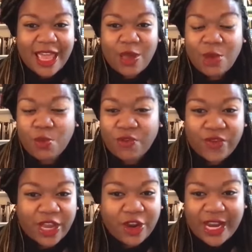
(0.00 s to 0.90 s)
it will
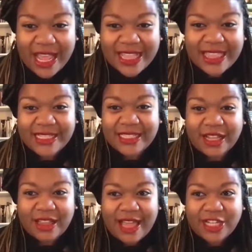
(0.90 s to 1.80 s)
vary in this
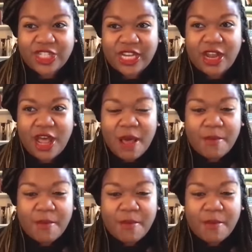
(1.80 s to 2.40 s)
election,